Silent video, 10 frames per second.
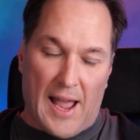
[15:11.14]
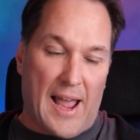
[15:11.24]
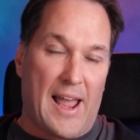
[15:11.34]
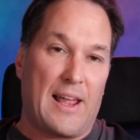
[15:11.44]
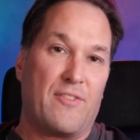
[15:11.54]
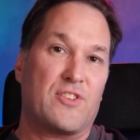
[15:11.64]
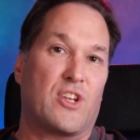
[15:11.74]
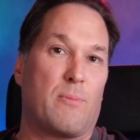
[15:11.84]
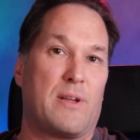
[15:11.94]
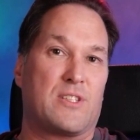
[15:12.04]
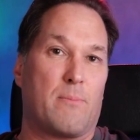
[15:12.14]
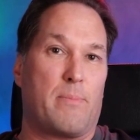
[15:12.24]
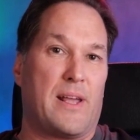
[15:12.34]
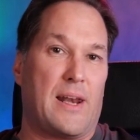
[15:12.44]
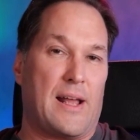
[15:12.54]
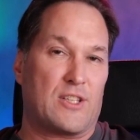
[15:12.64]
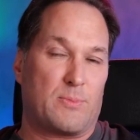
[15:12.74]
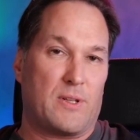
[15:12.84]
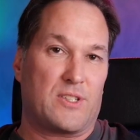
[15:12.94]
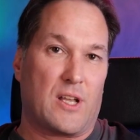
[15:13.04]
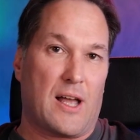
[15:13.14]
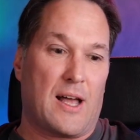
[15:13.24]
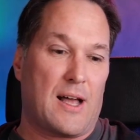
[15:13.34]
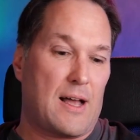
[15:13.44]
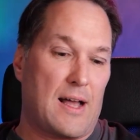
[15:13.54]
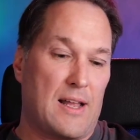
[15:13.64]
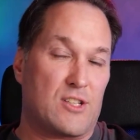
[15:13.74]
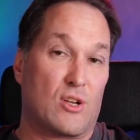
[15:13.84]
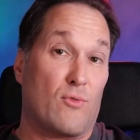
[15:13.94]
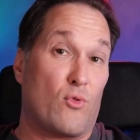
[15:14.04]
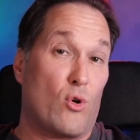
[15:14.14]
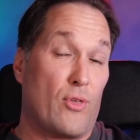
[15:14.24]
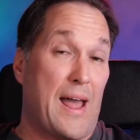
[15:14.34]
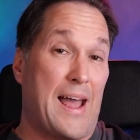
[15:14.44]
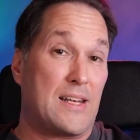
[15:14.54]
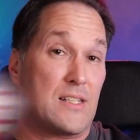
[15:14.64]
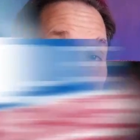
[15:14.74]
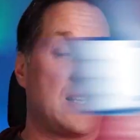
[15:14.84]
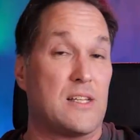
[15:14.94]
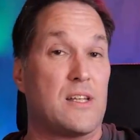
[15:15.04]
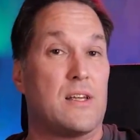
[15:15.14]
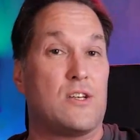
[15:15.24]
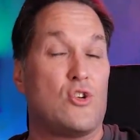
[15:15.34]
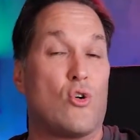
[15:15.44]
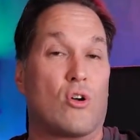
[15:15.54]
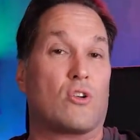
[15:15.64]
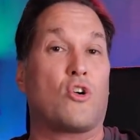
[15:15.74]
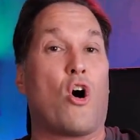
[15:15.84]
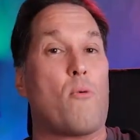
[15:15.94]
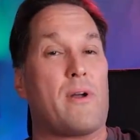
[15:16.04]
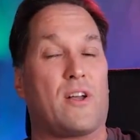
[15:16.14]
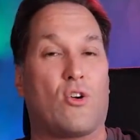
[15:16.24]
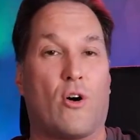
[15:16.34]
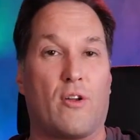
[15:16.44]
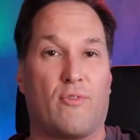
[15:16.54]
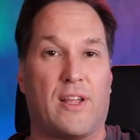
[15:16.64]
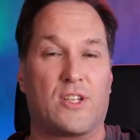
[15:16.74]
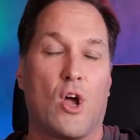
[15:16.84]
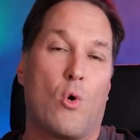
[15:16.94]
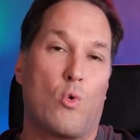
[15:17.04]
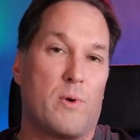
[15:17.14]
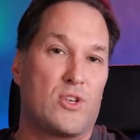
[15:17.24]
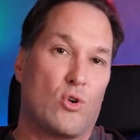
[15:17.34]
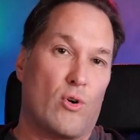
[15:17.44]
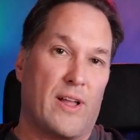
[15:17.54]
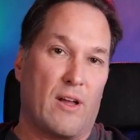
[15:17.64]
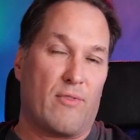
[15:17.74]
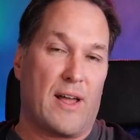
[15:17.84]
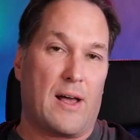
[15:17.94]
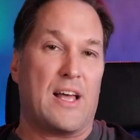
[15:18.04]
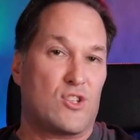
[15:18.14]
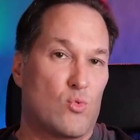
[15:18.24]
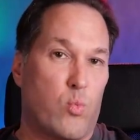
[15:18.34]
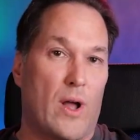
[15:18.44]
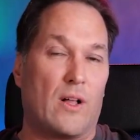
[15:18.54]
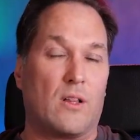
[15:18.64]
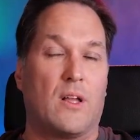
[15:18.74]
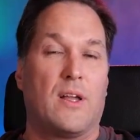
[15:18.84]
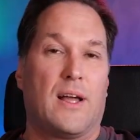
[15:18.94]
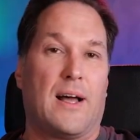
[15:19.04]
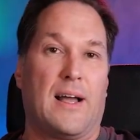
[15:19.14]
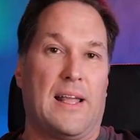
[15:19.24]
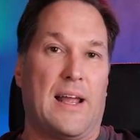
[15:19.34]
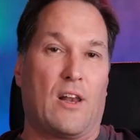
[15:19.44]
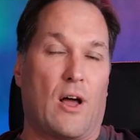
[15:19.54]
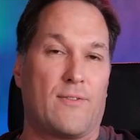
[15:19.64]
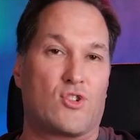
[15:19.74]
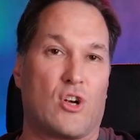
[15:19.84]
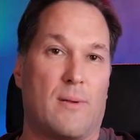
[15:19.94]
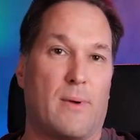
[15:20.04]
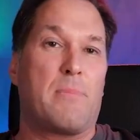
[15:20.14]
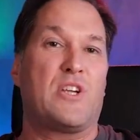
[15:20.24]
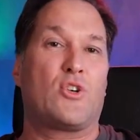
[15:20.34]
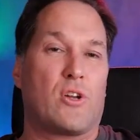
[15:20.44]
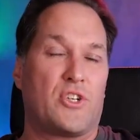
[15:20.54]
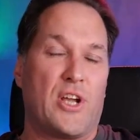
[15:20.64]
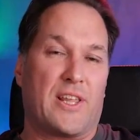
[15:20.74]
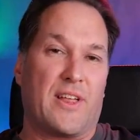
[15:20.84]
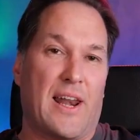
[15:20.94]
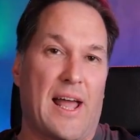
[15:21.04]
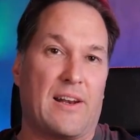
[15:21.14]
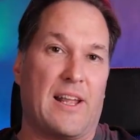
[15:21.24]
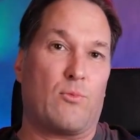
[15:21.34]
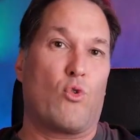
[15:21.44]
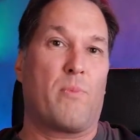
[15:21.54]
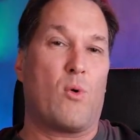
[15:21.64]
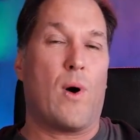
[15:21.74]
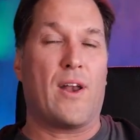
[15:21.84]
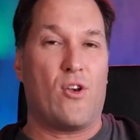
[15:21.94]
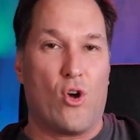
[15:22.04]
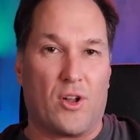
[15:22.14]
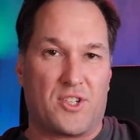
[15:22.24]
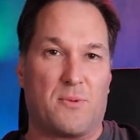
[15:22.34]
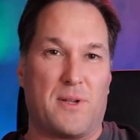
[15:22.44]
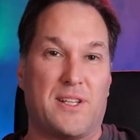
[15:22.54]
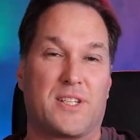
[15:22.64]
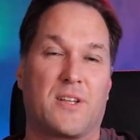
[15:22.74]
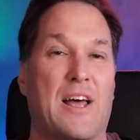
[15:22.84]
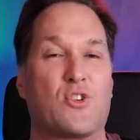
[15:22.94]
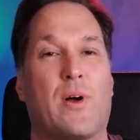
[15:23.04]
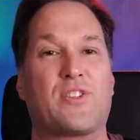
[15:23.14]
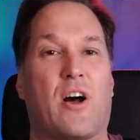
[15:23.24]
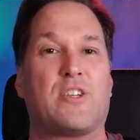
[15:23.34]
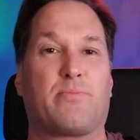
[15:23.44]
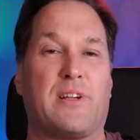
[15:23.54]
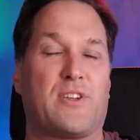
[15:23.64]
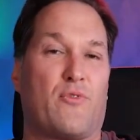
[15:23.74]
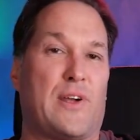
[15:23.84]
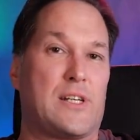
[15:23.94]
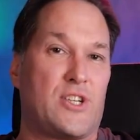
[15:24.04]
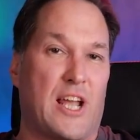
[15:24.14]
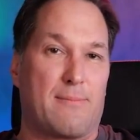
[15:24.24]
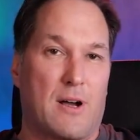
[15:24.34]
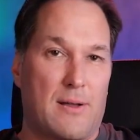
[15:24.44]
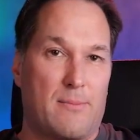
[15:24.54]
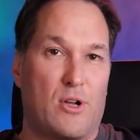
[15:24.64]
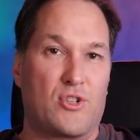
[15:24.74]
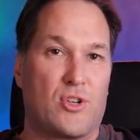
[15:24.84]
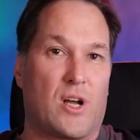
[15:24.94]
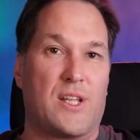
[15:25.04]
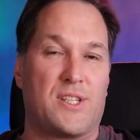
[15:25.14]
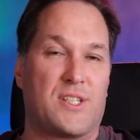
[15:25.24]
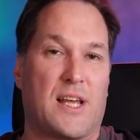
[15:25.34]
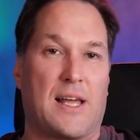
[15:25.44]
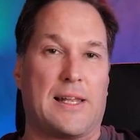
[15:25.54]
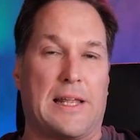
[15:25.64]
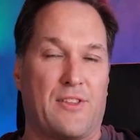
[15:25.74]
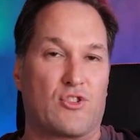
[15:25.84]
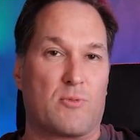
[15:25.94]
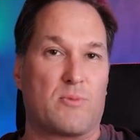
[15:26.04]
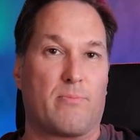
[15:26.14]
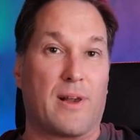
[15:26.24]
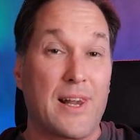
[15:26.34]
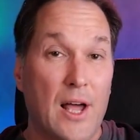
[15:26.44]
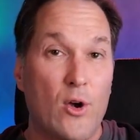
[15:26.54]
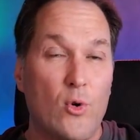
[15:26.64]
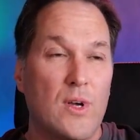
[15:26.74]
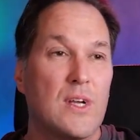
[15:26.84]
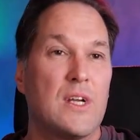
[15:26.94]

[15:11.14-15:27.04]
and there's going to be some big announcements and so forth at the New York Comic Con event we'll be talking about as well in our live stream. Be sure to check that out. It will be one not to miss. As always, guys, please don't forget to check out my merchandise. Link in the description below.